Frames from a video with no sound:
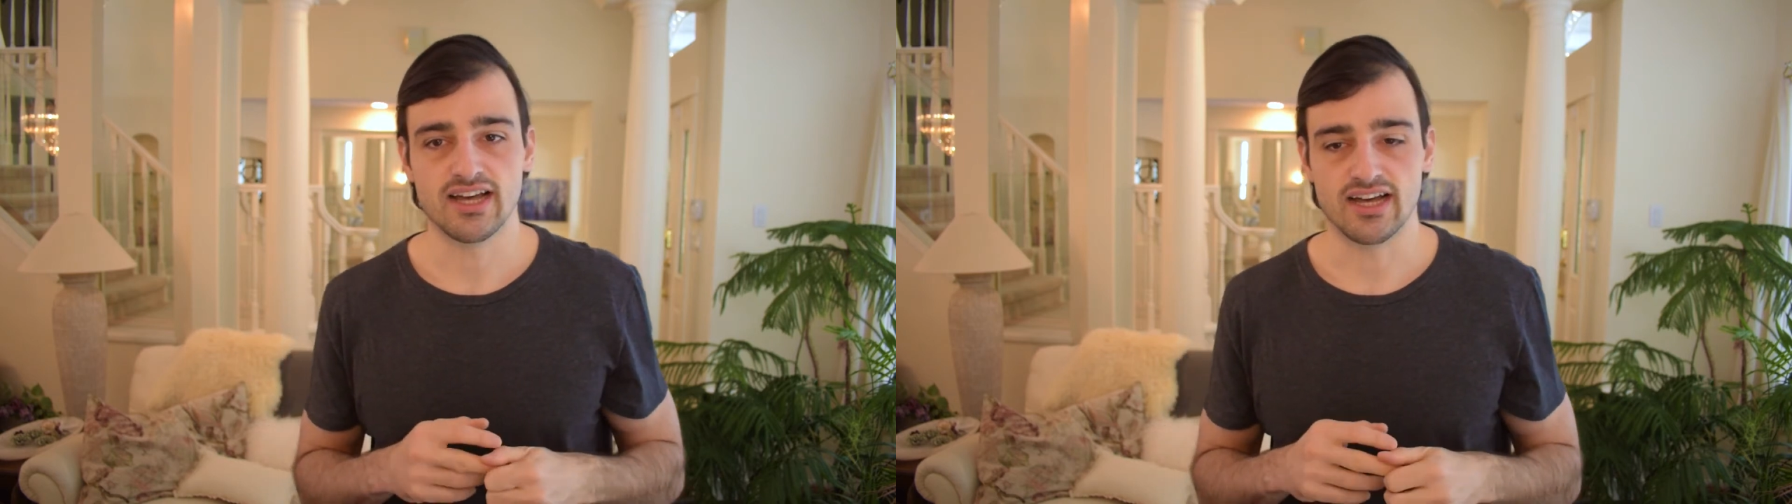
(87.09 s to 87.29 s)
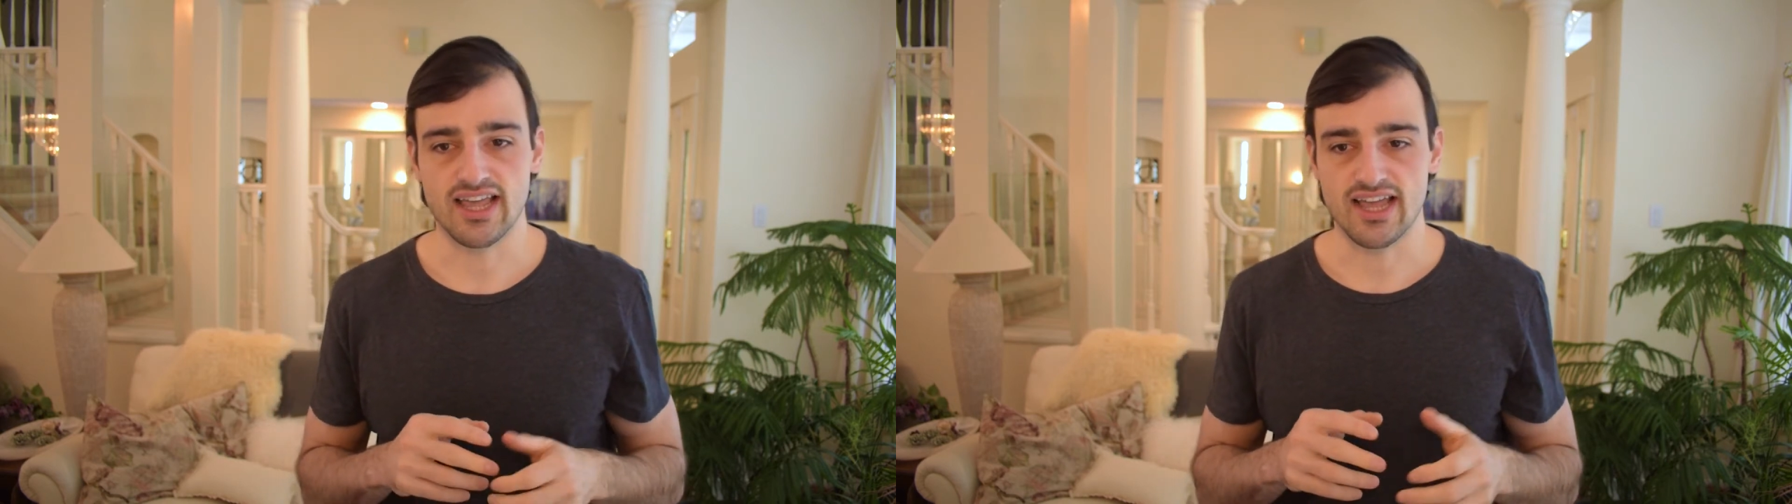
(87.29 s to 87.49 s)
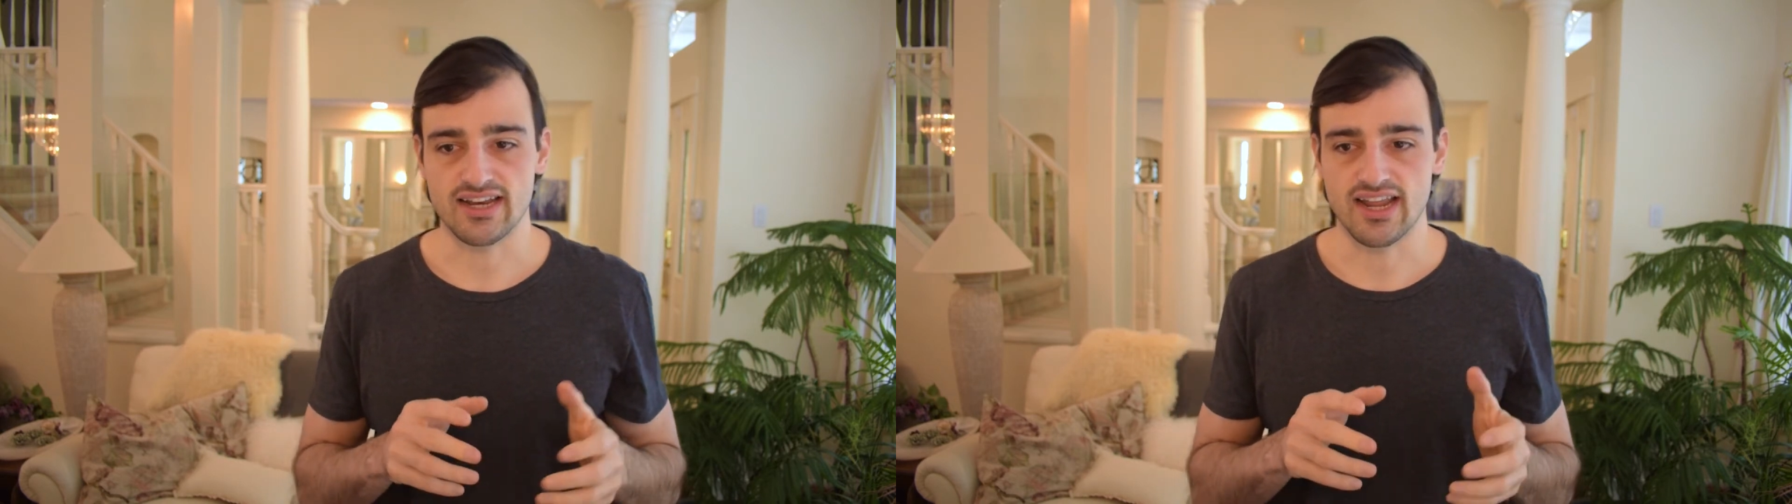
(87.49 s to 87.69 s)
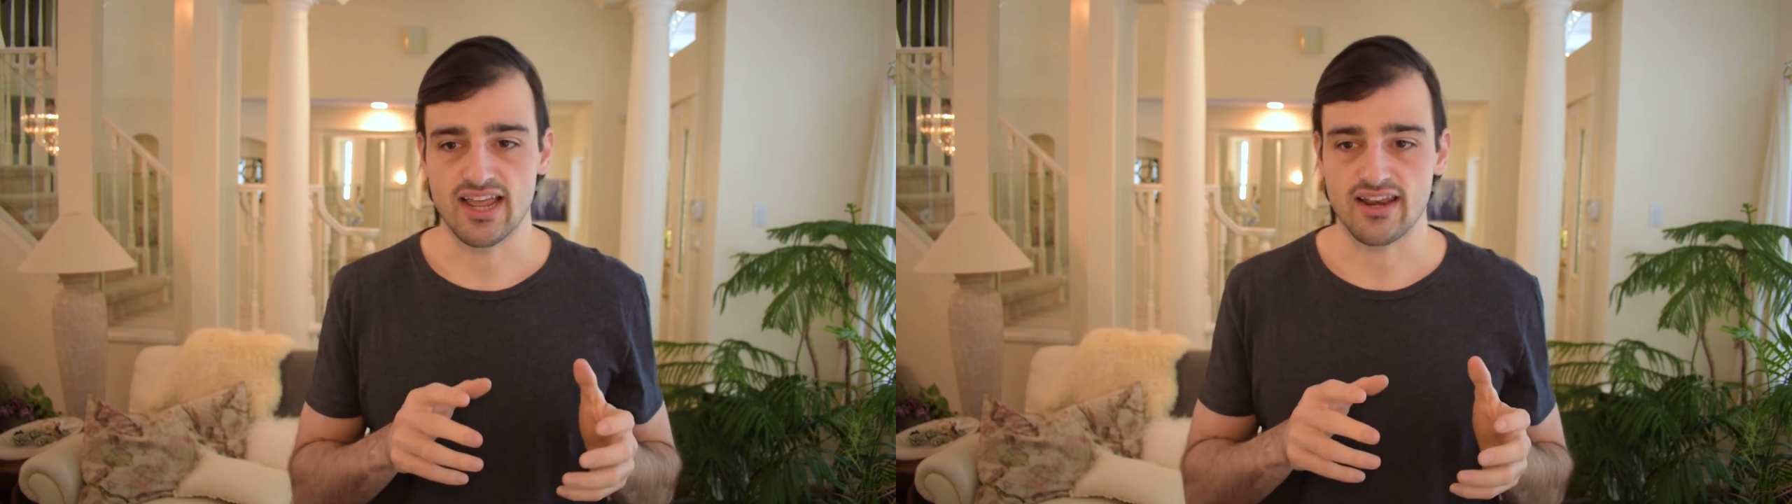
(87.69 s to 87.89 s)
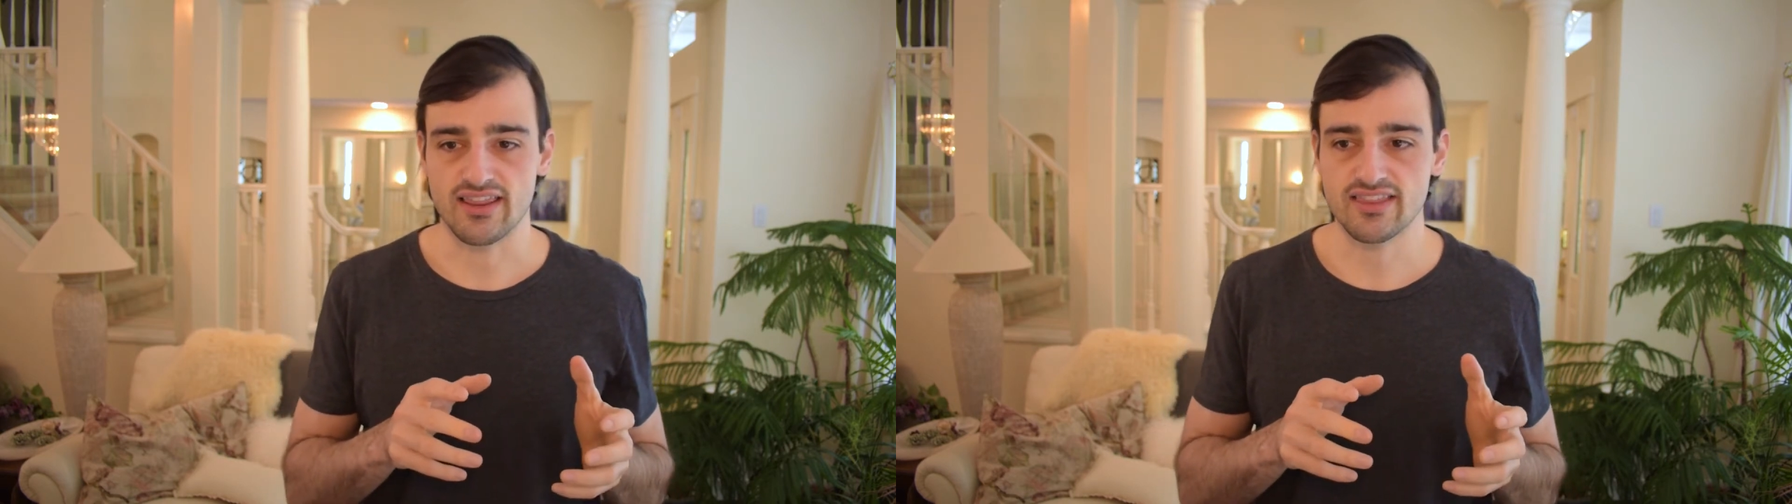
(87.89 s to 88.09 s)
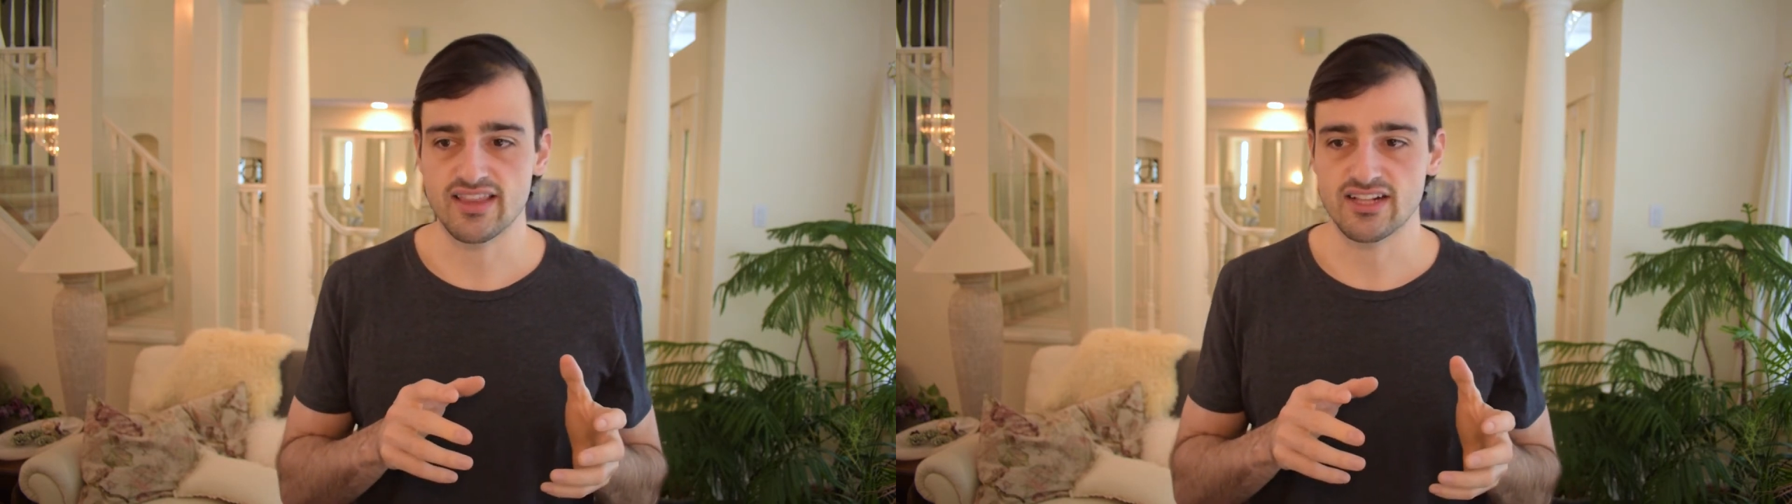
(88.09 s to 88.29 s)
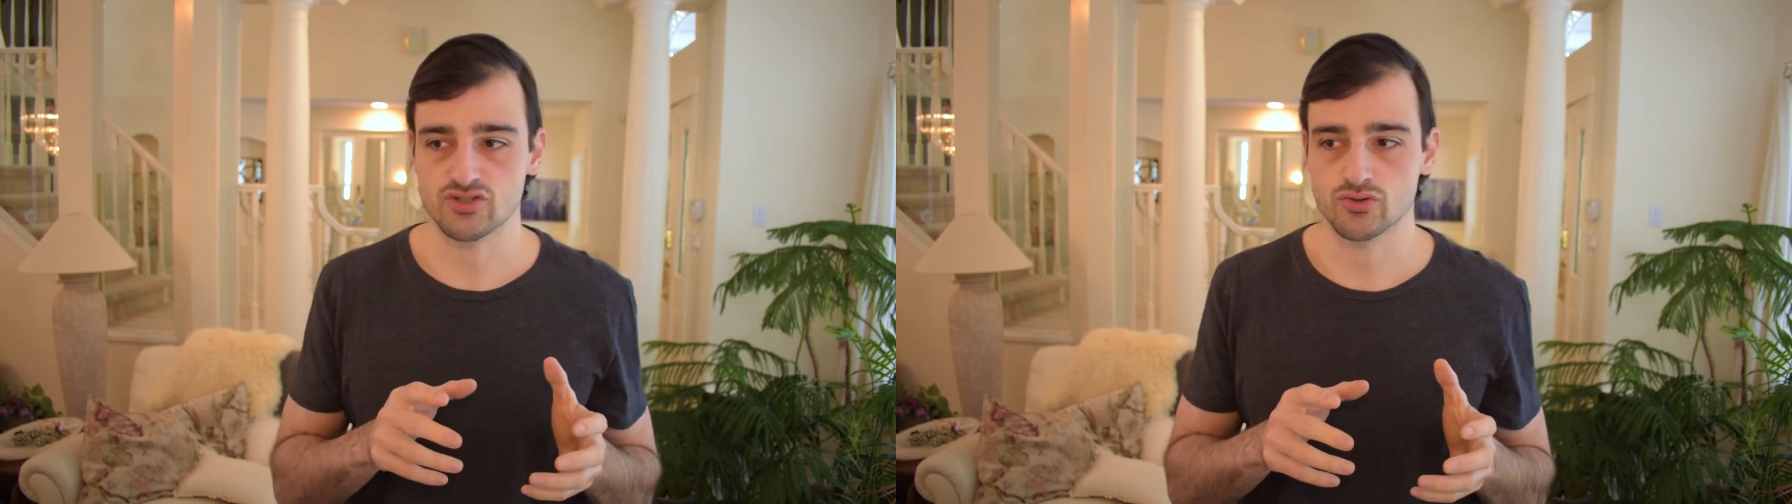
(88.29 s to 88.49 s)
And I think that's